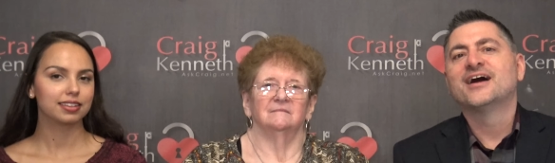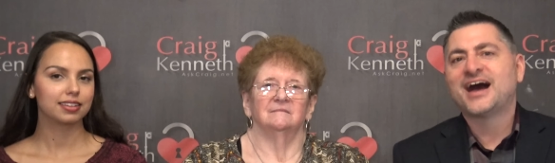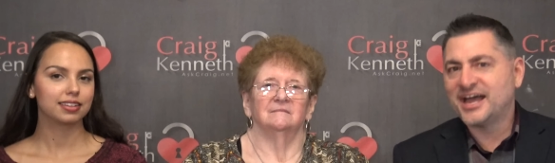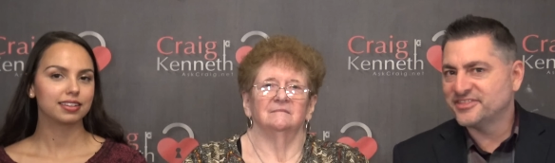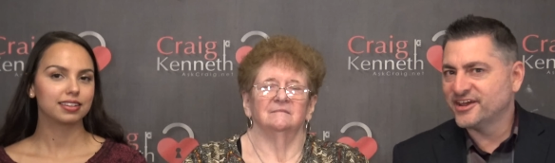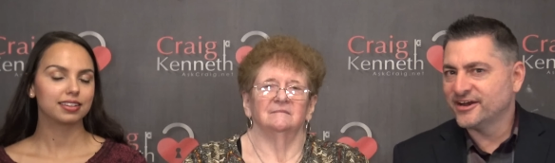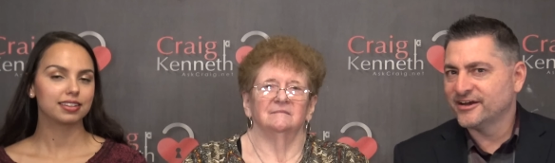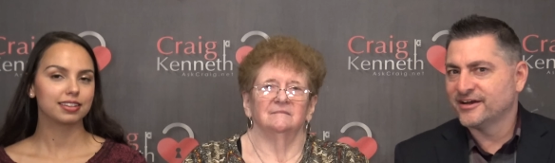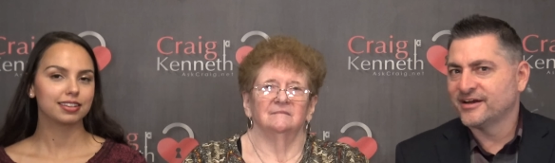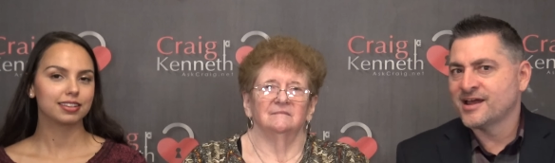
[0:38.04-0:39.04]
Speaker 1: Hi
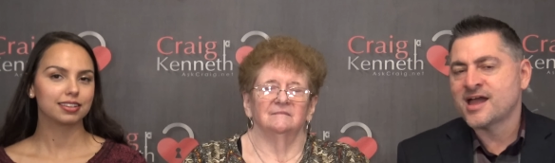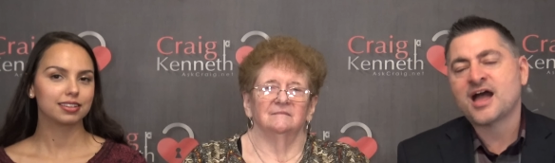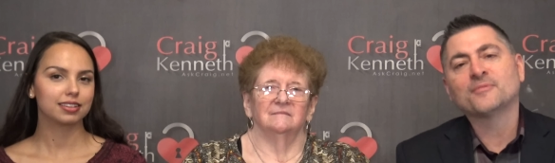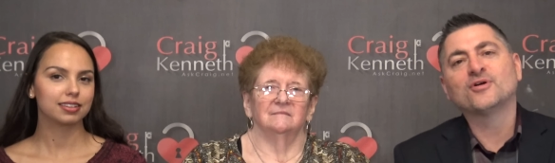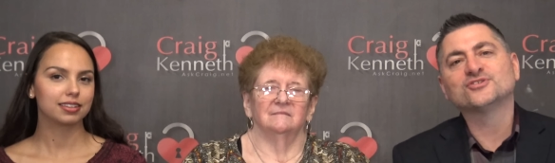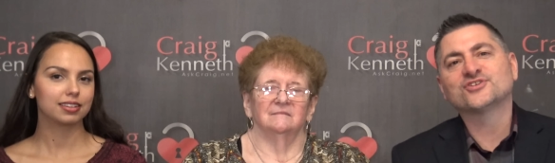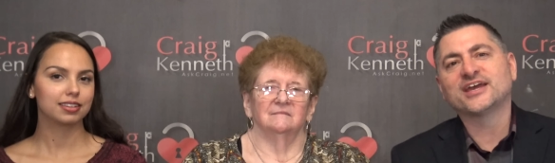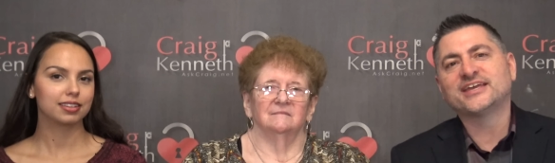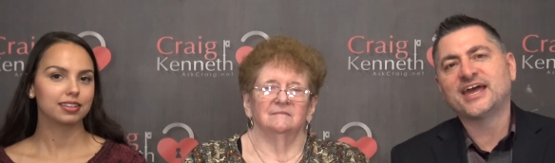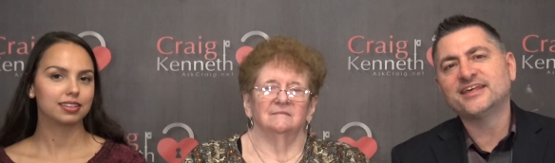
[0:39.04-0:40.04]
there, I'm Coach
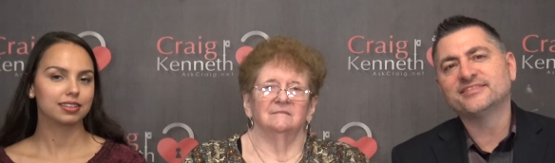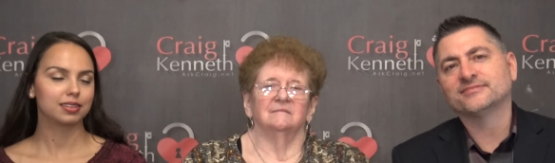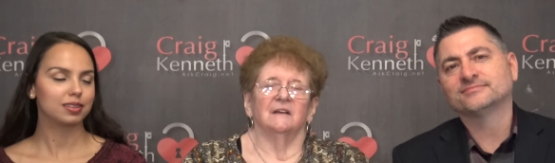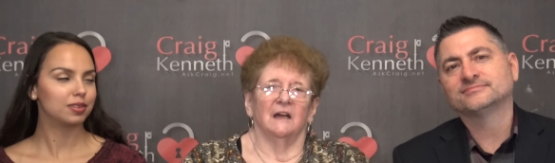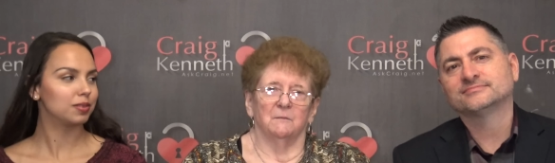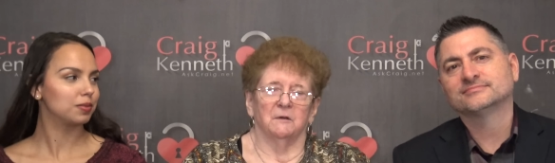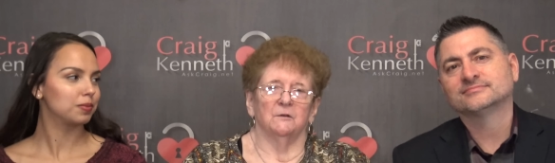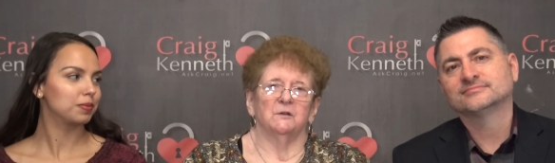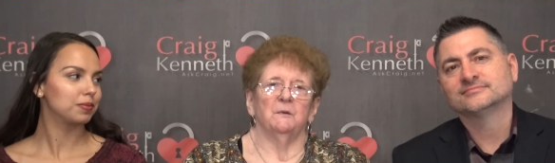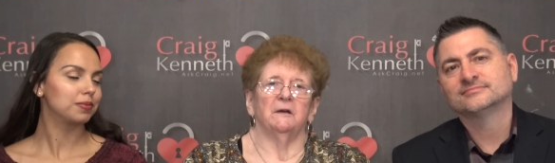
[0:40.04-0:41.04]
Craig Kenneth. I'm
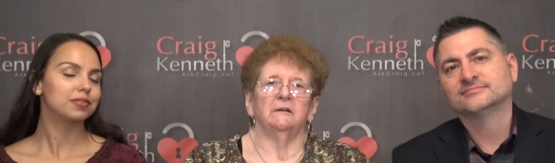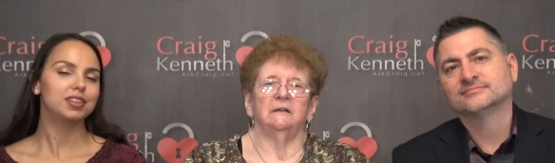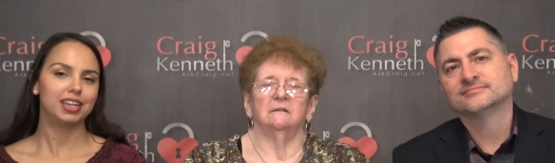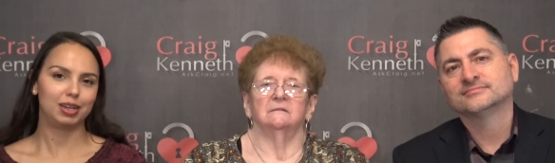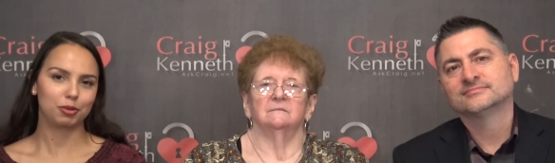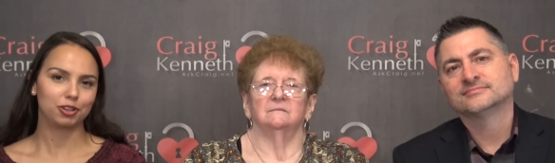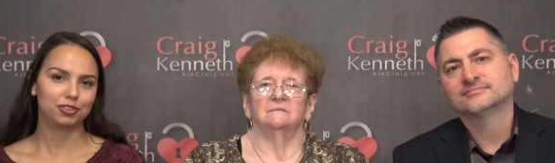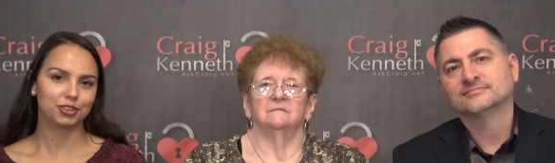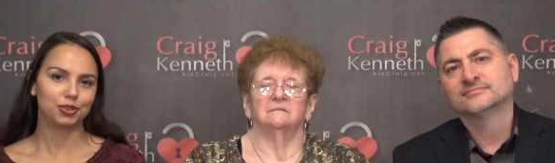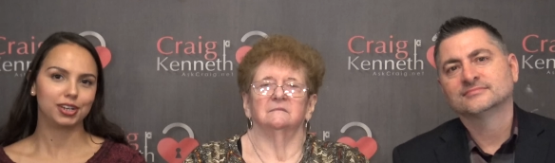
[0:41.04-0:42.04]
Coach Margaret.
Speaker 2: And I'm
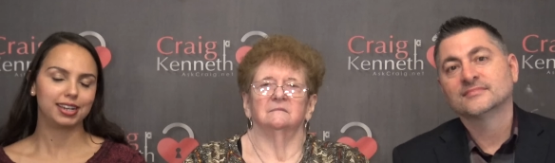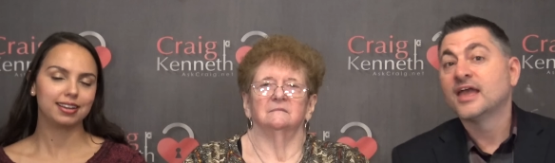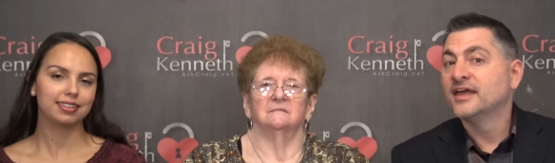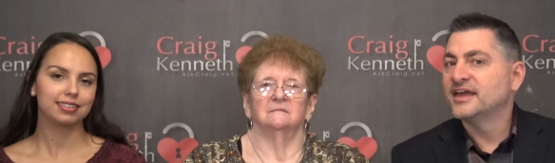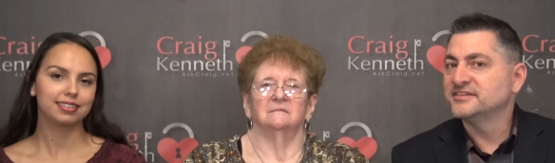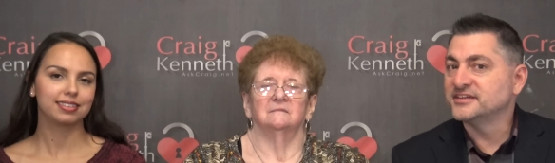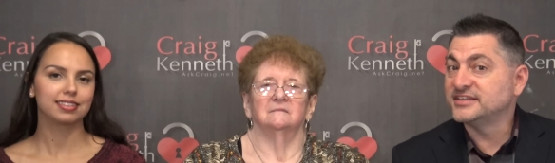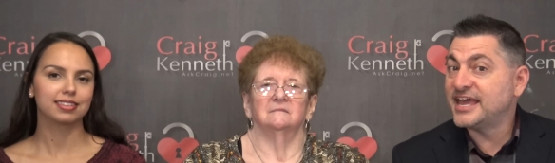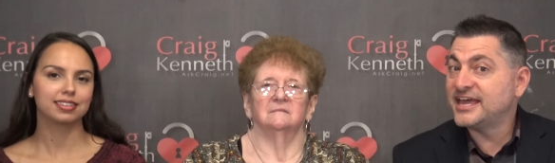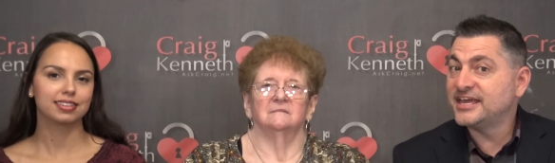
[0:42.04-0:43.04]
Coach Victoria.
Speaker 1: And
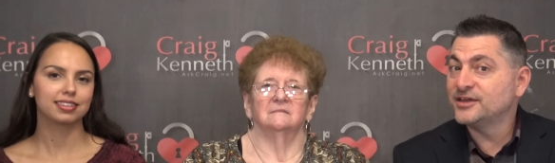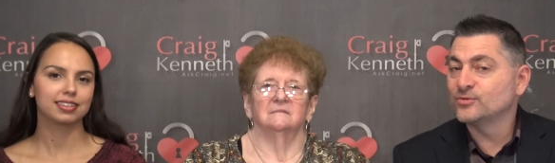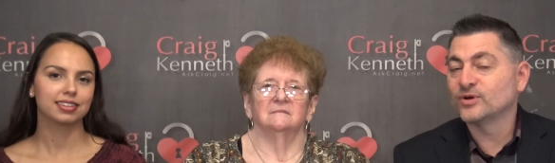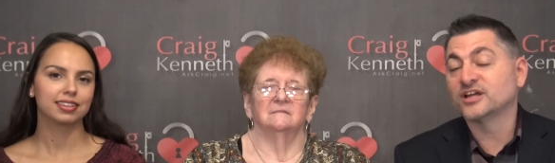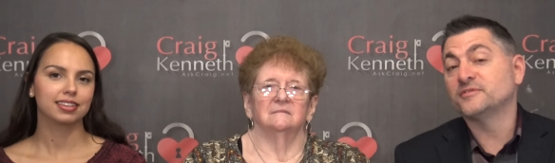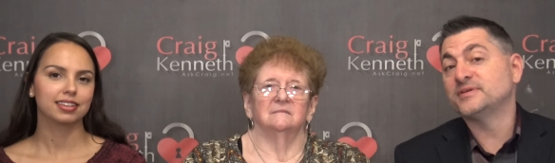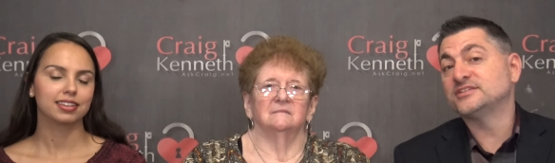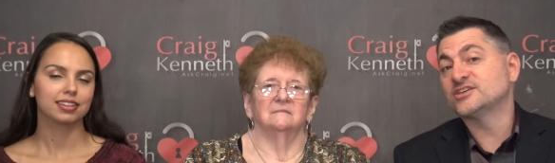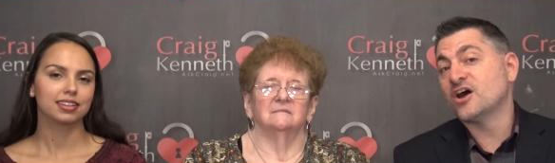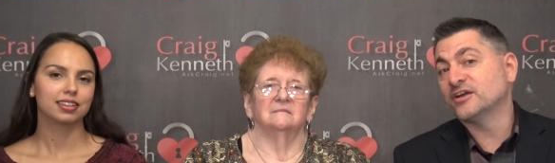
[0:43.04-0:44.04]
today we're going to
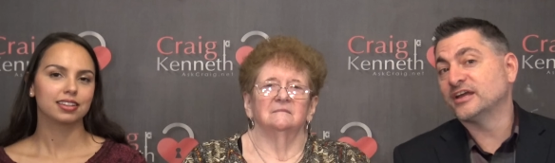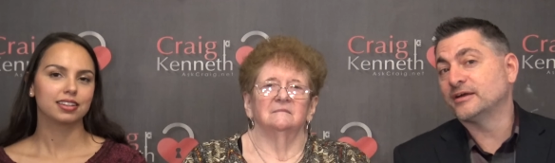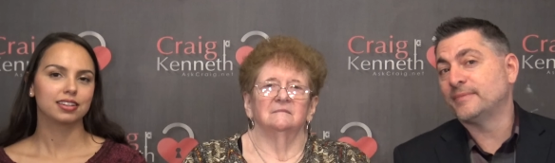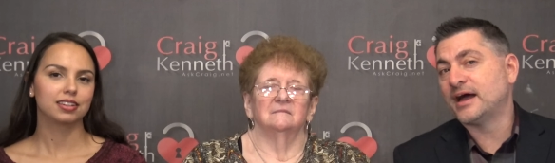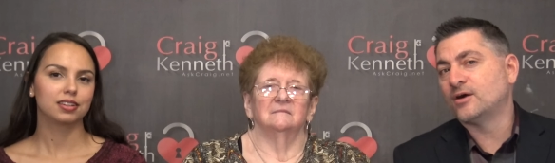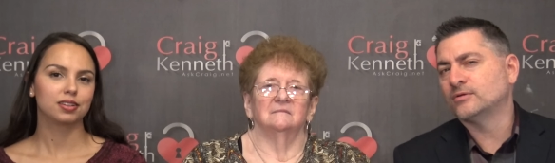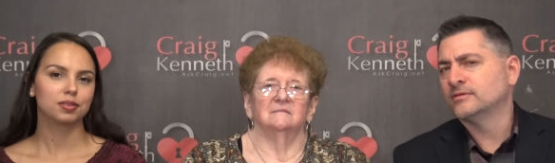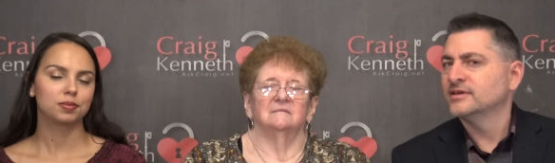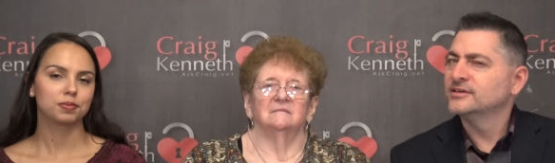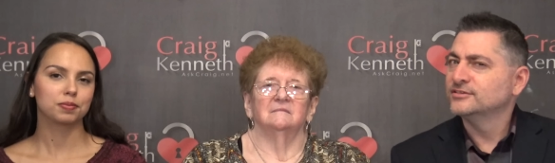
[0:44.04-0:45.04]
be talking
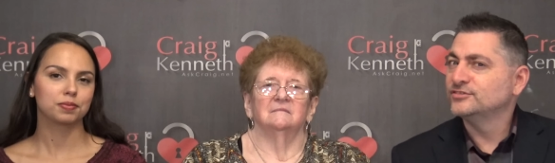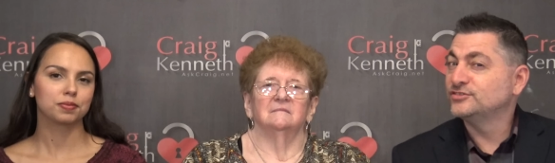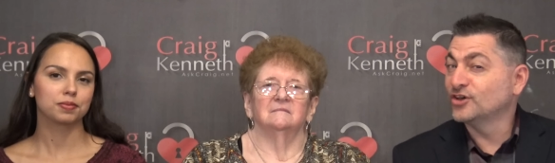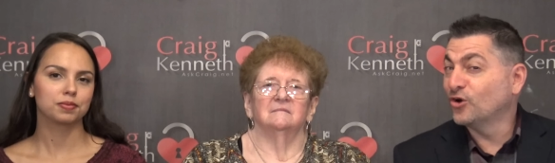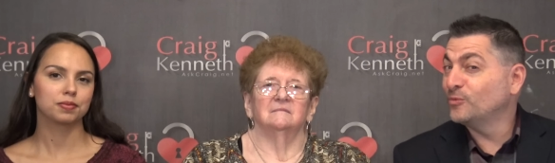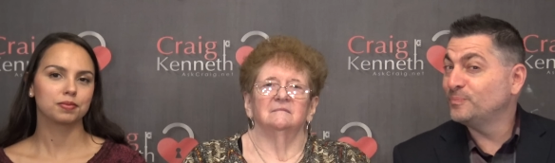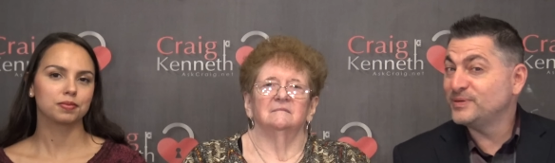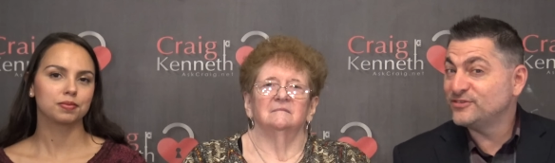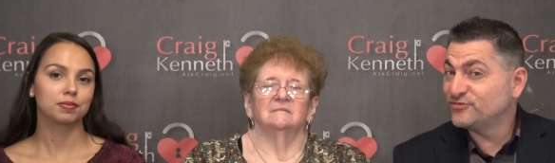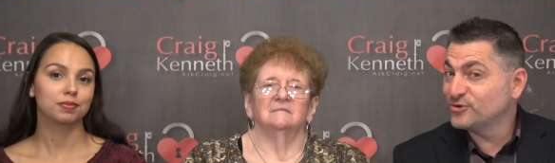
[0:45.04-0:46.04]
about don't
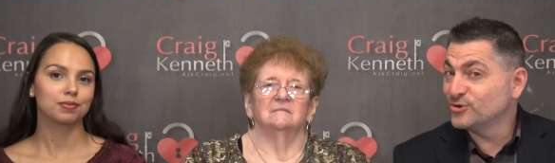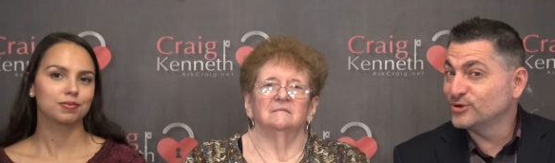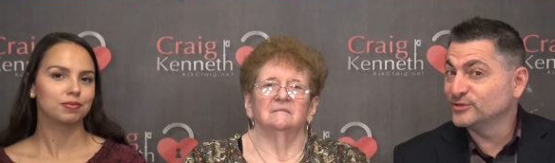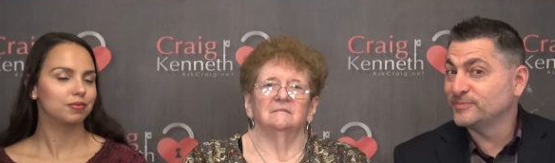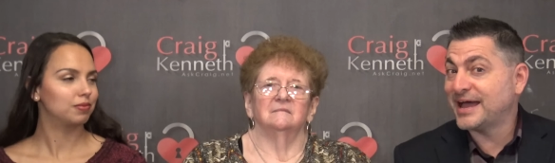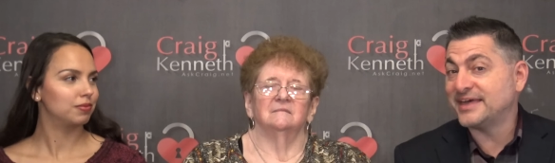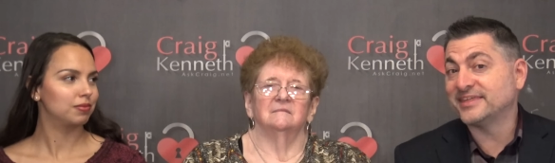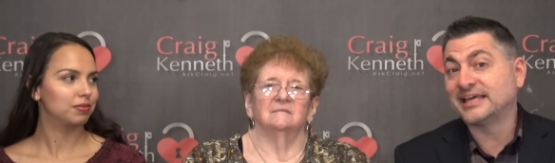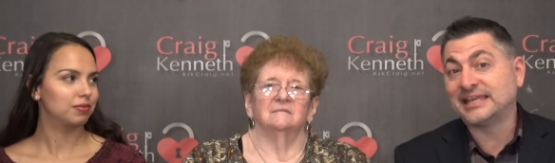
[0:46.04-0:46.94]
be fooled by the